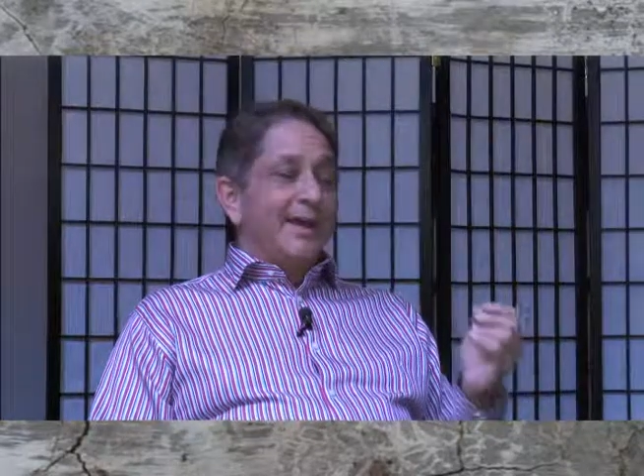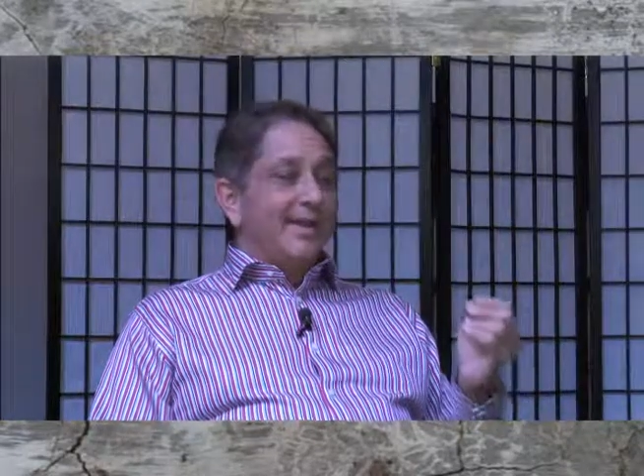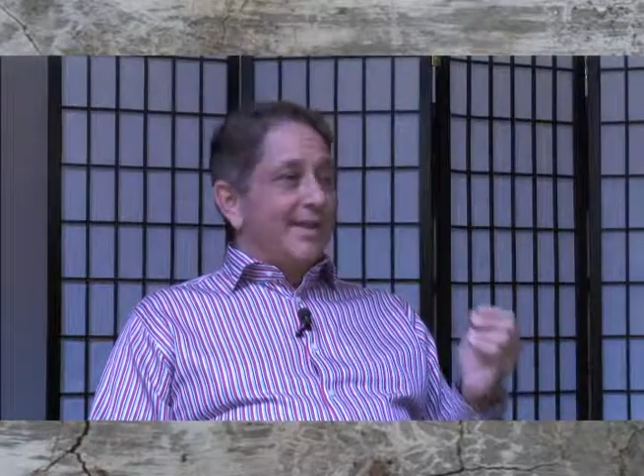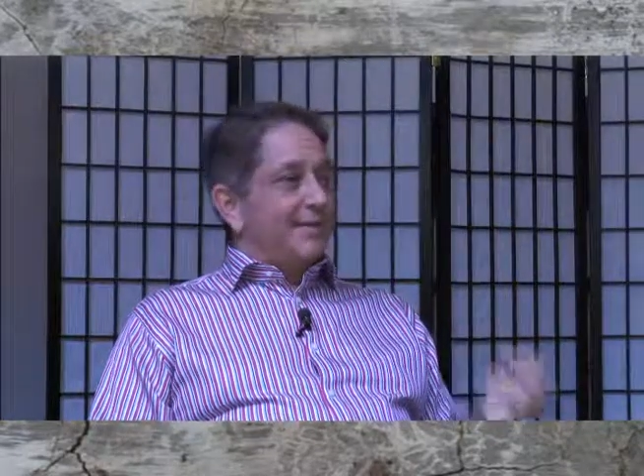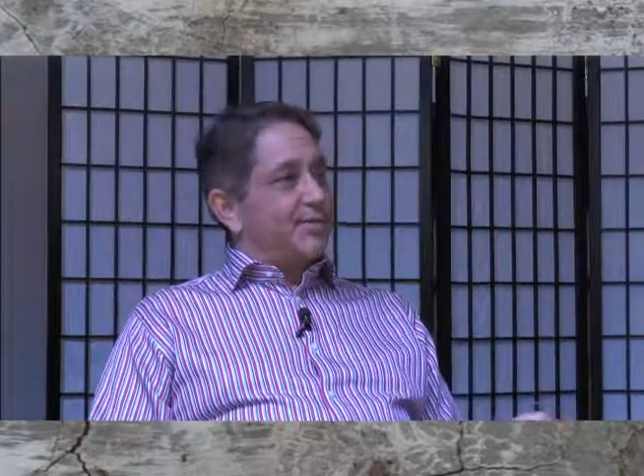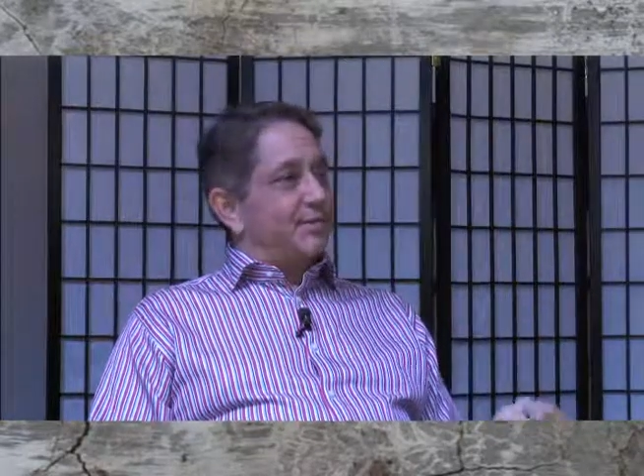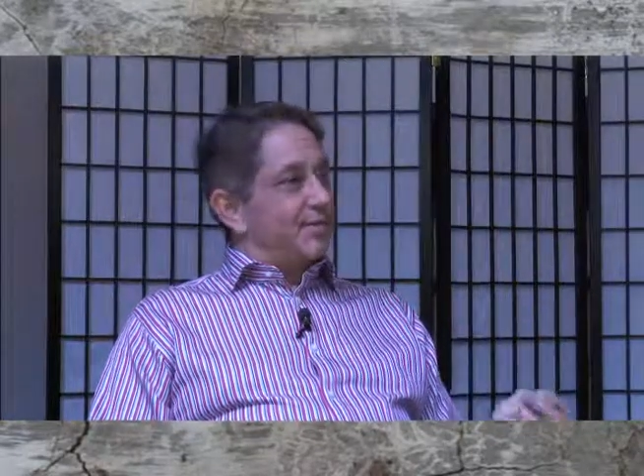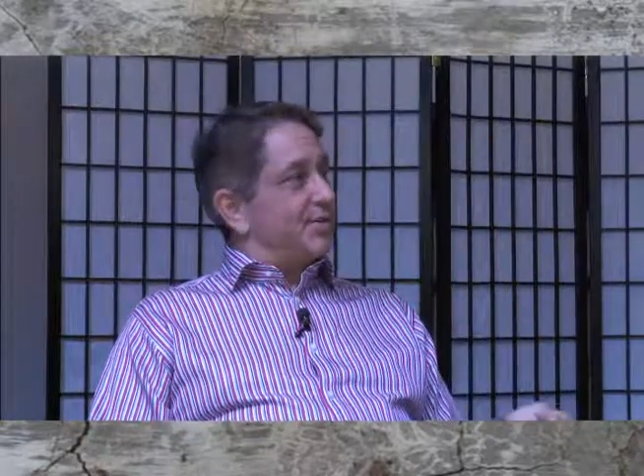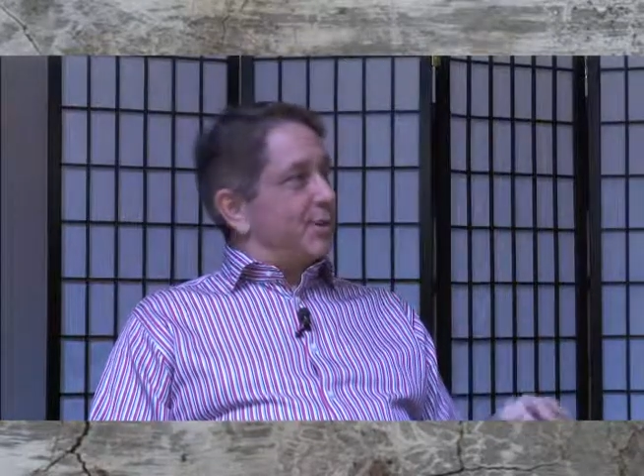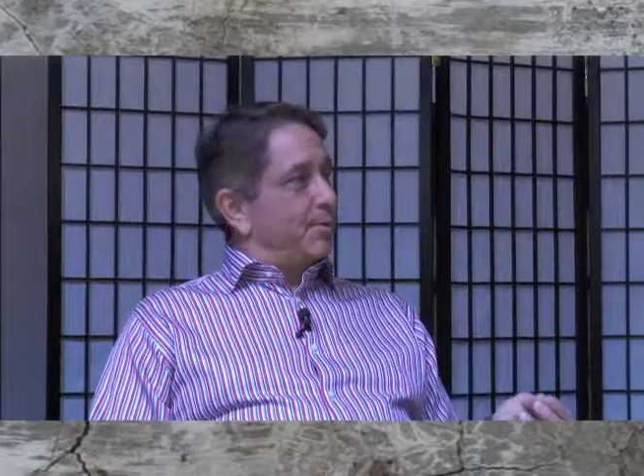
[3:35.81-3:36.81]
And that's
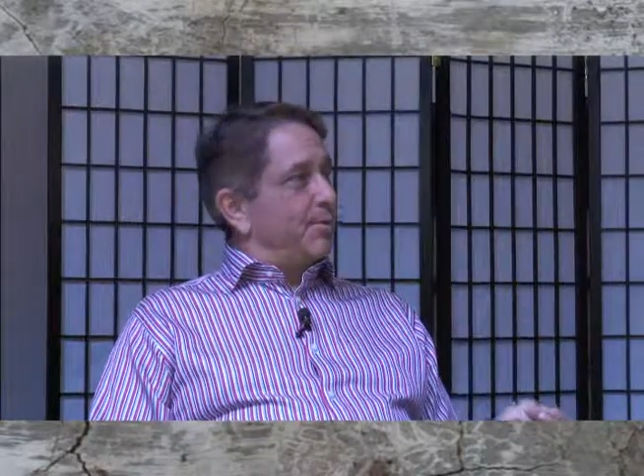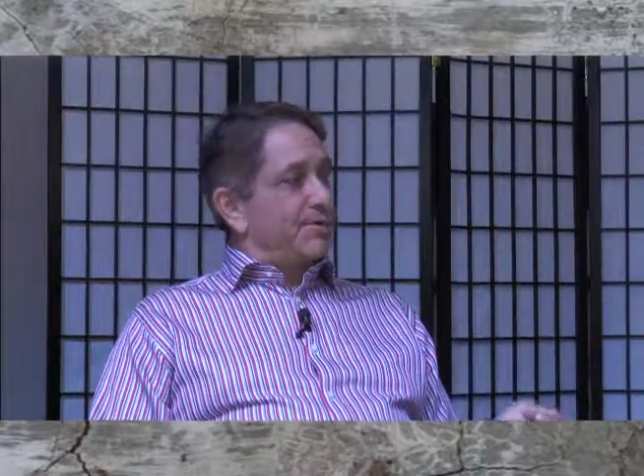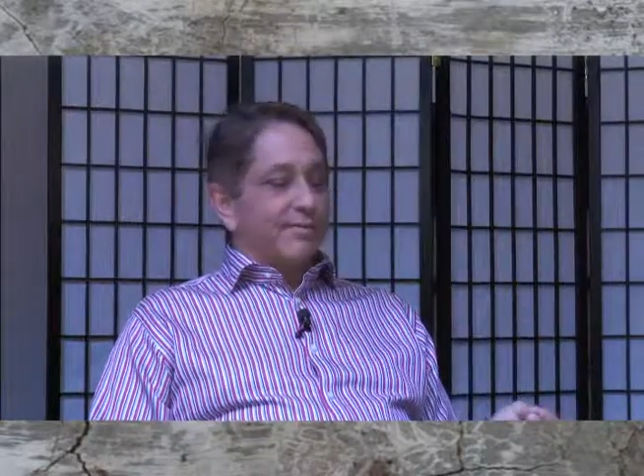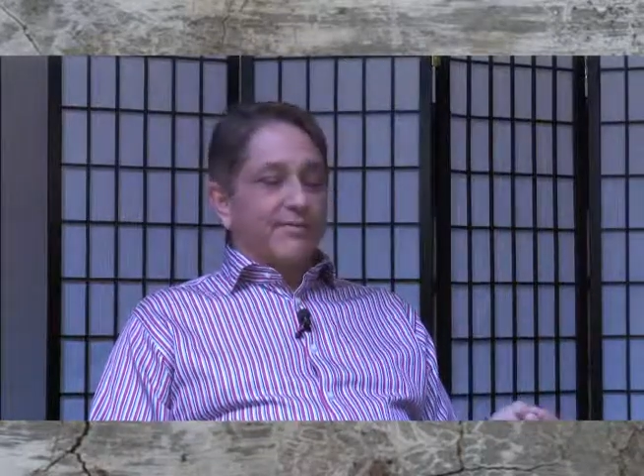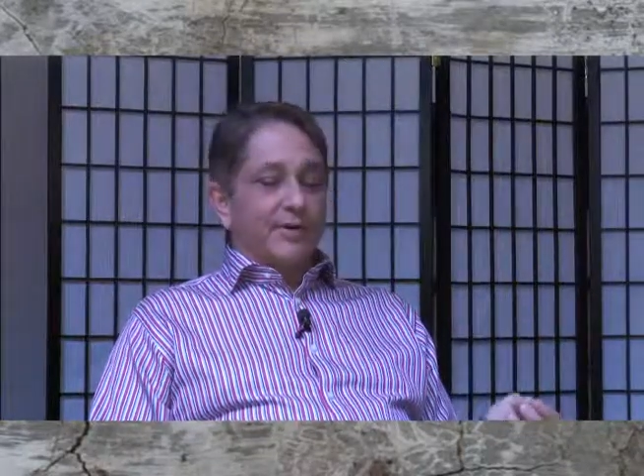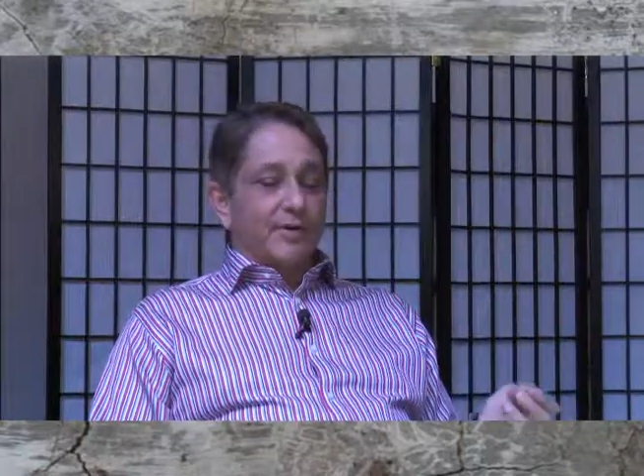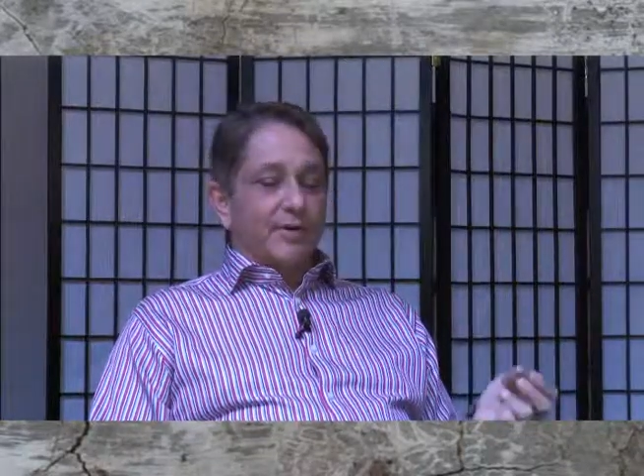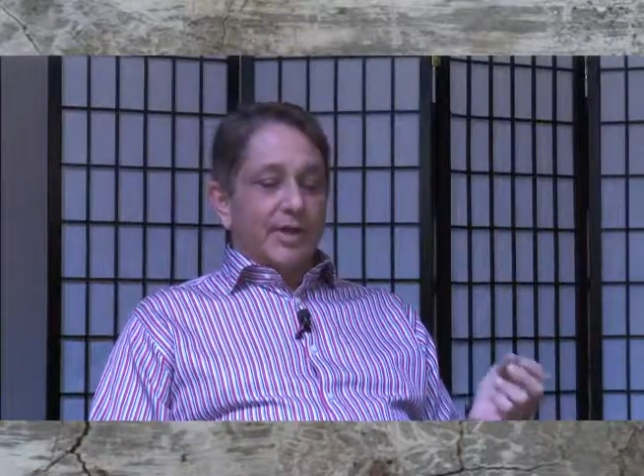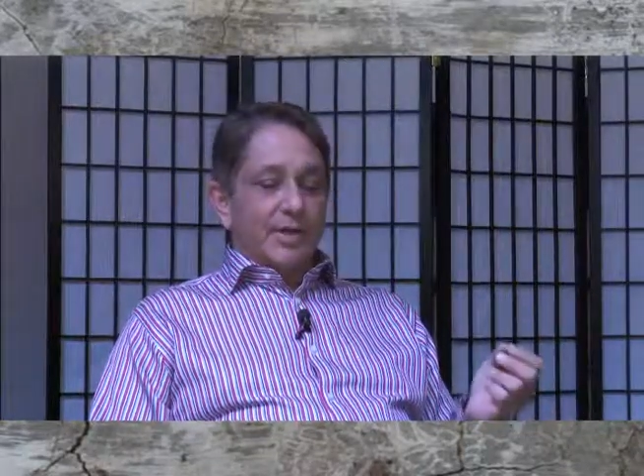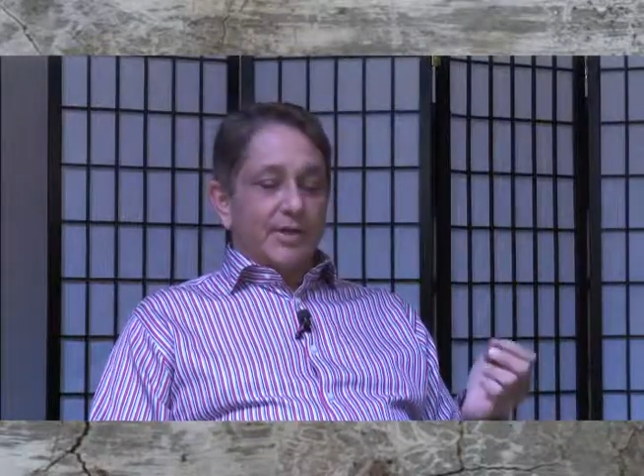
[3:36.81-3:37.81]
what Sierra Pacific Federal
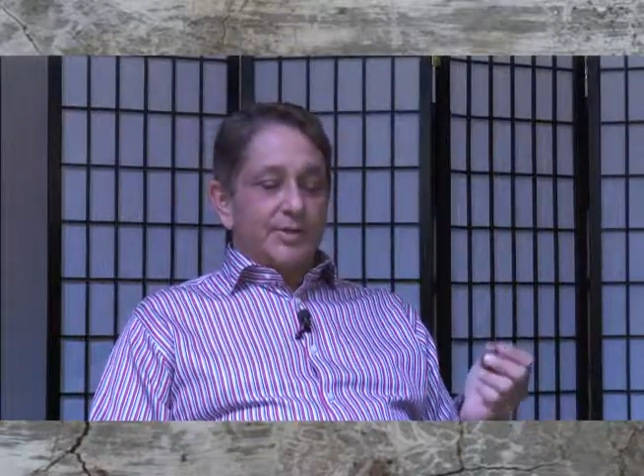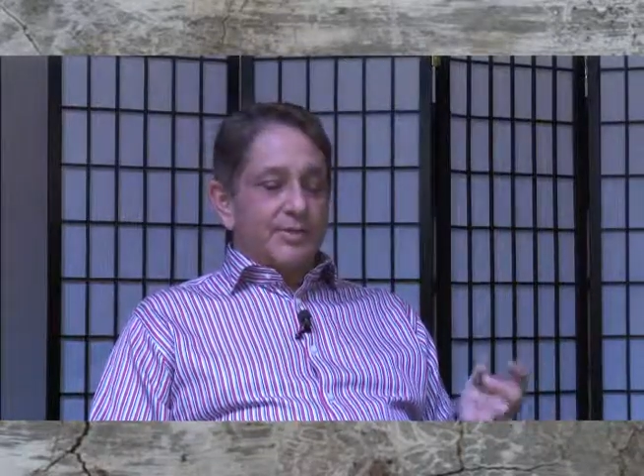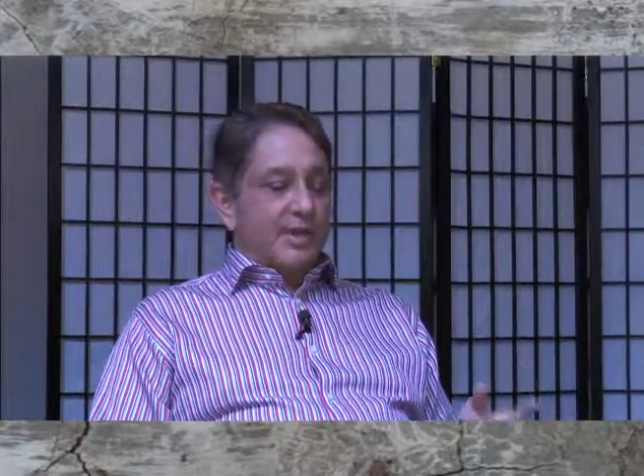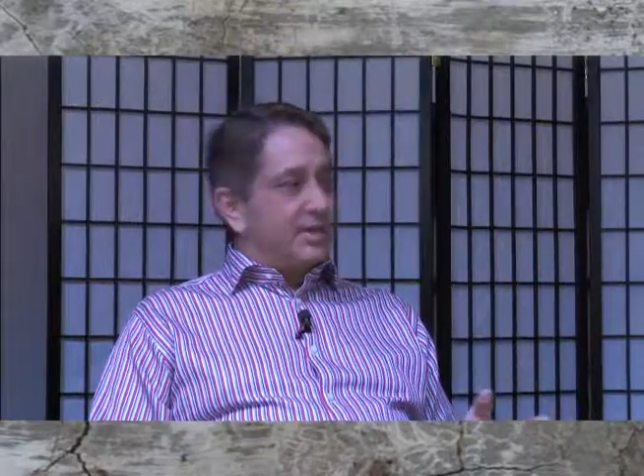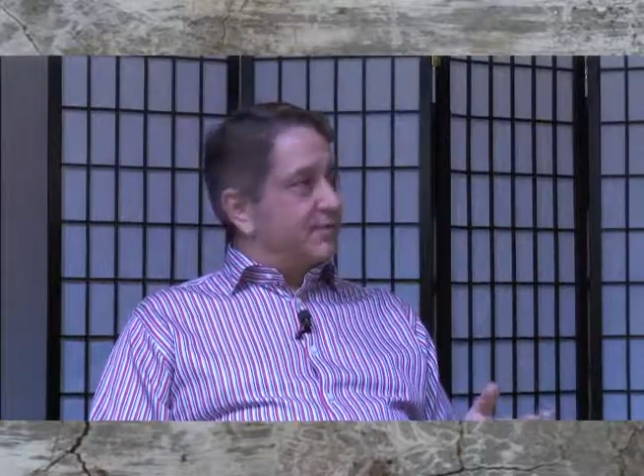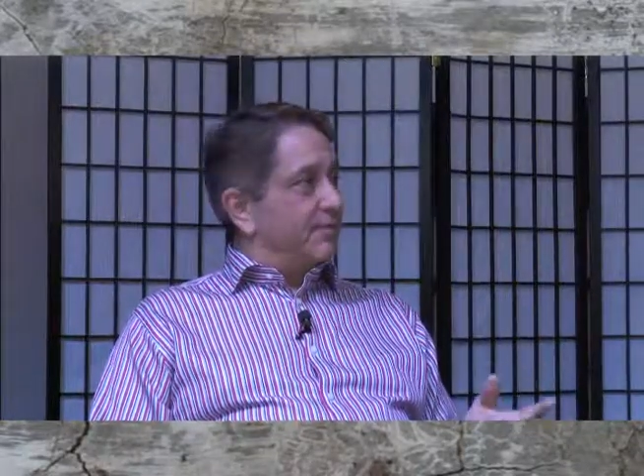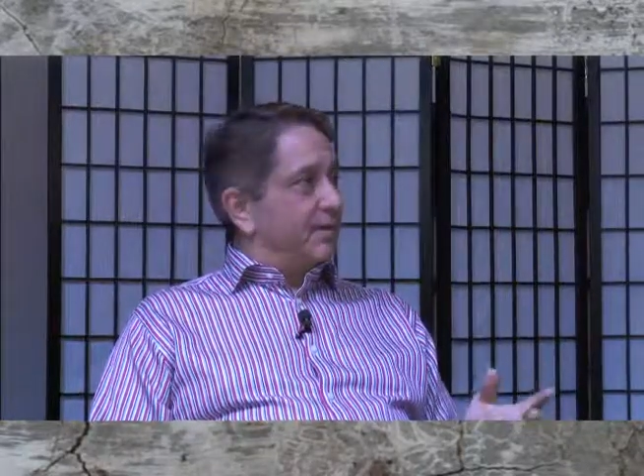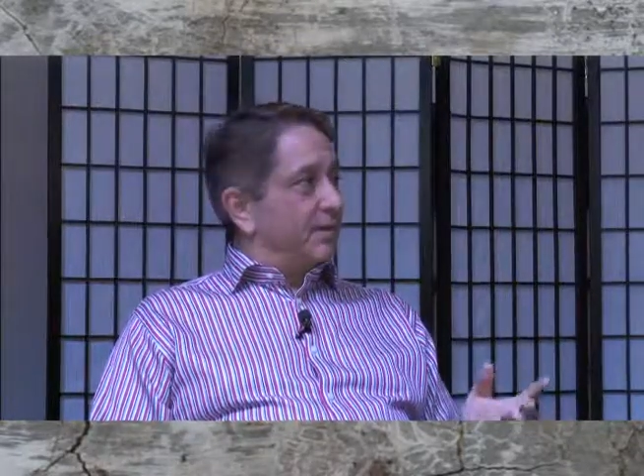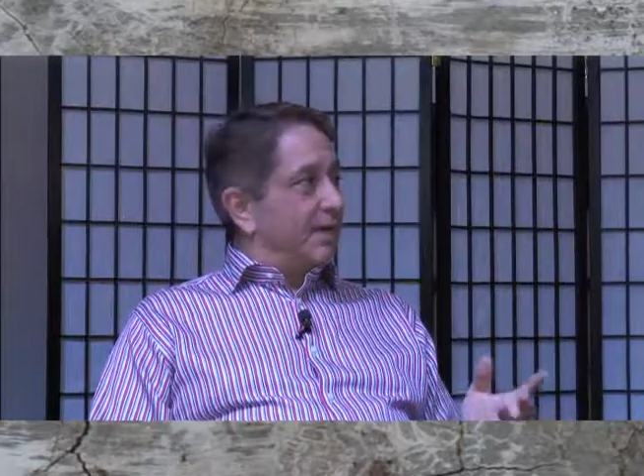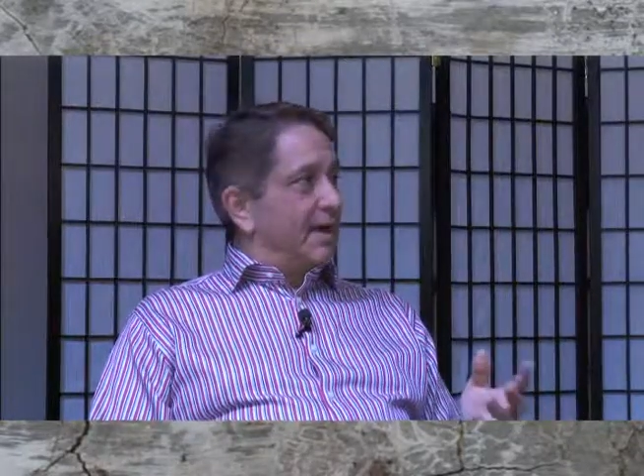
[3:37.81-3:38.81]
Credit Union stands
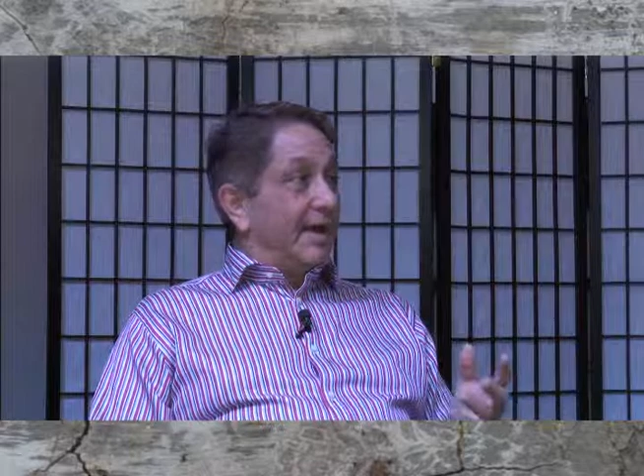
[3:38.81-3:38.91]
for